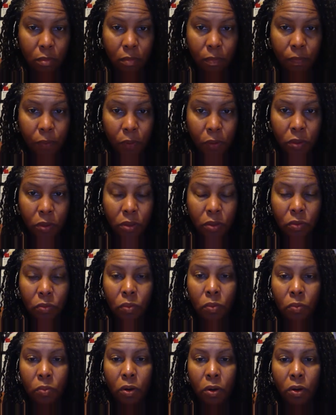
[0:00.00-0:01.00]
books
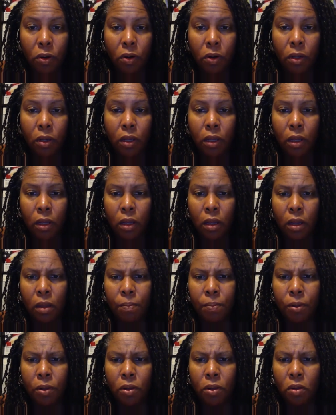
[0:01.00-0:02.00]
will work. A
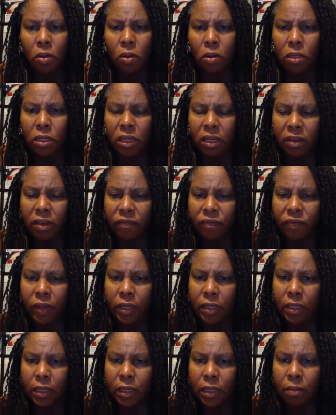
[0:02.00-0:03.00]
book called
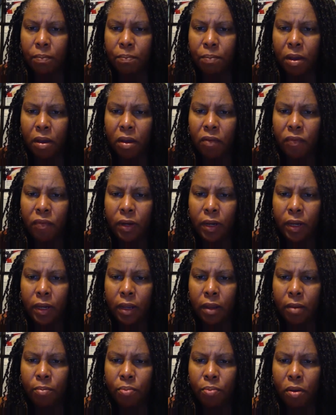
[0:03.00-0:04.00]
Evicted, Poverty
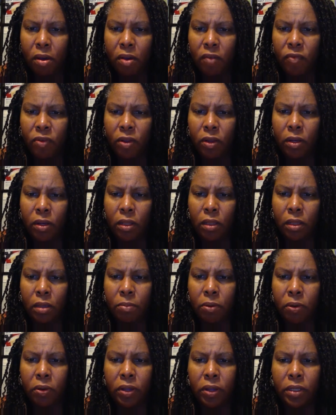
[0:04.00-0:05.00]
and Profit in the
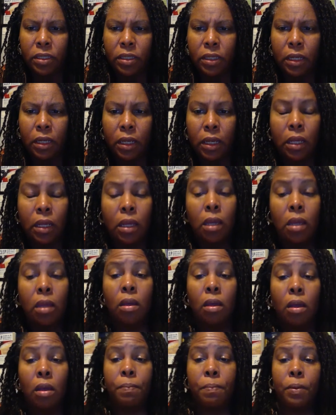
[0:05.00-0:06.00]
American City.
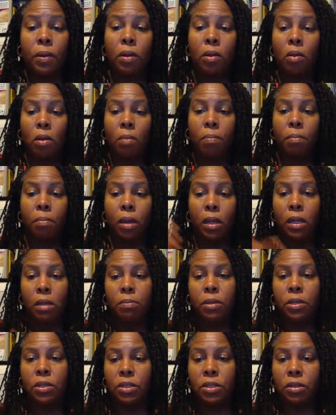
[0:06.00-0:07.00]
A book called Money
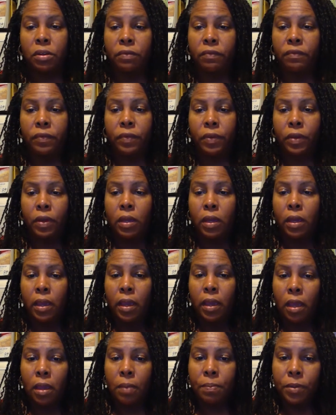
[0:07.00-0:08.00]
Mischief,
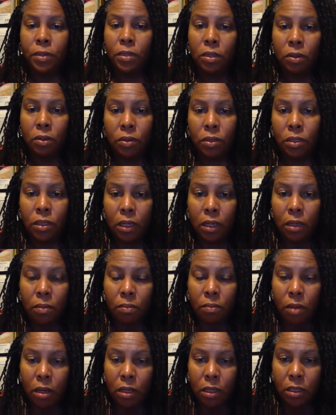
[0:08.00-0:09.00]
Episodes in
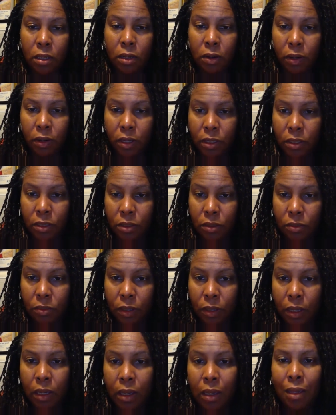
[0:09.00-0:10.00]
Monetary
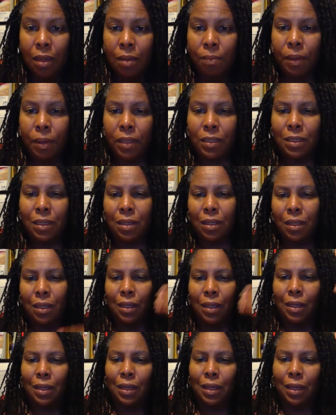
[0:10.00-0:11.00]
History.
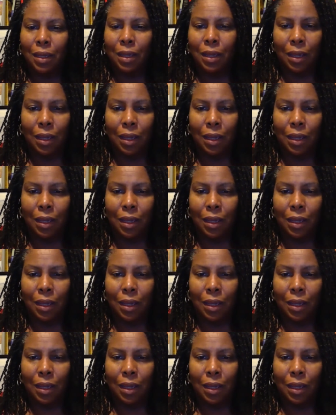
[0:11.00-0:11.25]
Basically,